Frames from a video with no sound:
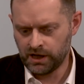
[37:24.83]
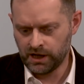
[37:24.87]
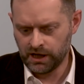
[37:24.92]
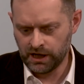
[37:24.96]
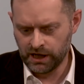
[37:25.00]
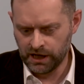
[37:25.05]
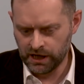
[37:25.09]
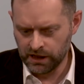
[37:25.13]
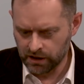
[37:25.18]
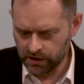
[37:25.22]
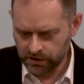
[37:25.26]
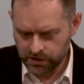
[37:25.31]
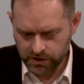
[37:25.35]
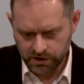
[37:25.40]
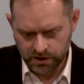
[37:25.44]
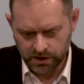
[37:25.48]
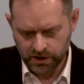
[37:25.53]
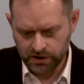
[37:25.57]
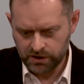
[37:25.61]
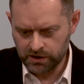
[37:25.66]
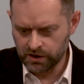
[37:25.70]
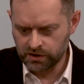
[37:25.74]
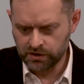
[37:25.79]
in our
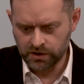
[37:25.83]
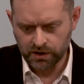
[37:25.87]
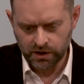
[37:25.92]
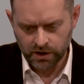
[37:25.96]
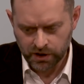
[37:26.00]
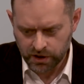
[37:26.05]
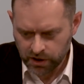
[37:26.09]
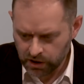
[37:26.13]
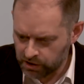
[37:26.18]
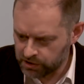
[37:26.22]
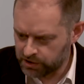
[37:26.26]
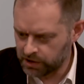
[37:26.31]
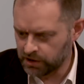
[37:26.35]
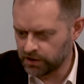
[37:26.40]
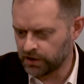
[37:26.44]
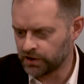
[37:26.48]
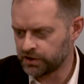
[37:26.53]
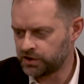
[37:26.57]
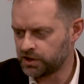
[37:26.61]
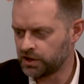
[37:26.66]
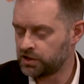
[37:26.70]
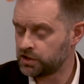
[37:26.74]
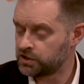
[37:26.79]
churches and a culture in our
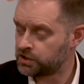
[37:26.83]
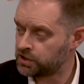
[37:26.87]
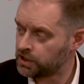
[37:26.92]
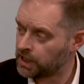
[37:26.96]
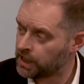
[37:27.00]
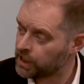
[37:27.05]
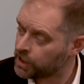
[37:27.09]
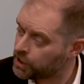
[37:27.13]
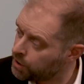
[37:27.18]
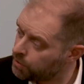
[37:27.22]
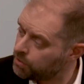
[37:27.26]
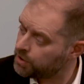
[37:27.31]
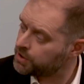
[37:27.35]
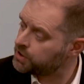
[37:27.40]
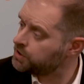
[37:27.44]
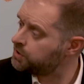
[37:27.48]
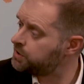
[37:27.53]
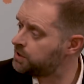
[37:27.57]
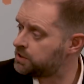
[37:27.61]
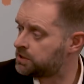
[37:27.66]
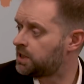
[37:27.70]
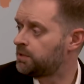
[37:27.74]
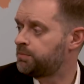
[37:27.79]
churches that encourages
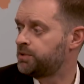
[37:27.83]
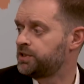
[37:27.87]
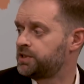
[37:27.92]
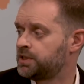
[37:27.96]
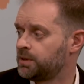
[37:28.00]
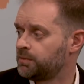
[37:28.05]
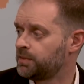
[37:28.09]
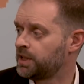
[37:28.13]
discipleship.